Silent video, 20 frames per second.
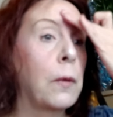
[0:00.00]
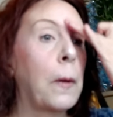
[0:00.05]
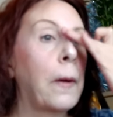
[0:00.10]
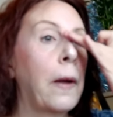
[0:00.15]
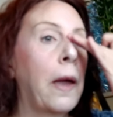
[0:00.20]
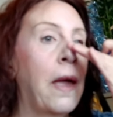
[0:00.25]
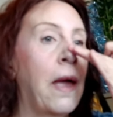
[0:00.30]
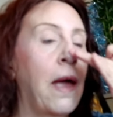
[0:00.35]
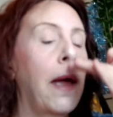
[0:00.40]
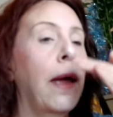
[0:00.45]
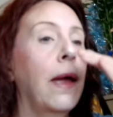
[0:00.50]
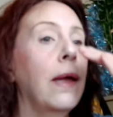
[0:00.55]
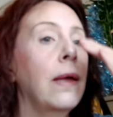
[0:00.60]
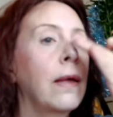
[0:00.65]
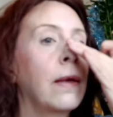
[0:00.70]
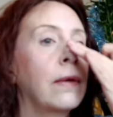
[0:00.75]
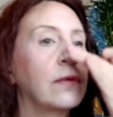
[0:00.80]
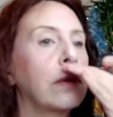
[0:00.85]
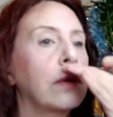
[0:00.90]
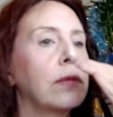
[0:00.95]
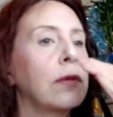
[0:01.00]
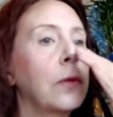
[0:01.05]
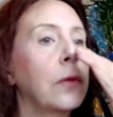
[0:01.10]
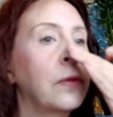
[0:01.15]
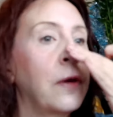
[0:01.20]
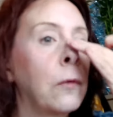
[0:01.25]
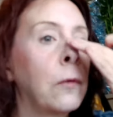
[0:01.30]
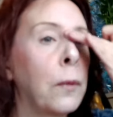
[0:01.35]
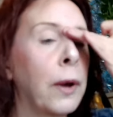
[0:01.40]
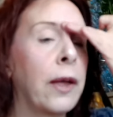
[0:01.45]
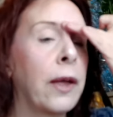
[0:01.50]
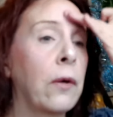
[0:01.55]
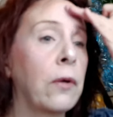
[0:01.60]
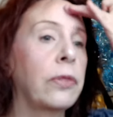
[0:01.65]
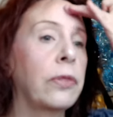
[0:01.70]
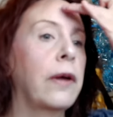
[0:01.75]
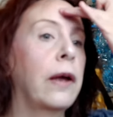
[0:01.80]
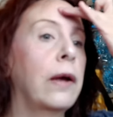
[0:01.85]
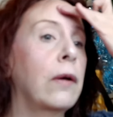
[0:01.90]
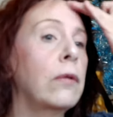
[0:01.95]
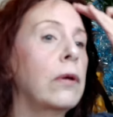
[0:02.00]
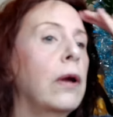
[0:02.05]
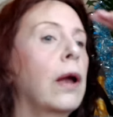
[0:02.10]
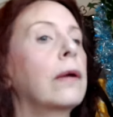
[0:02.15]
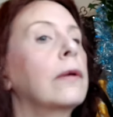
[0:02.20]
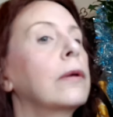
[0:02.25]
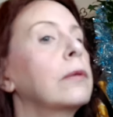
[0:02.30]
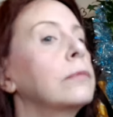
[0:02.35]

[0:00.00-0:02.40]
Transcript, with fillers: Okay, so there we go there.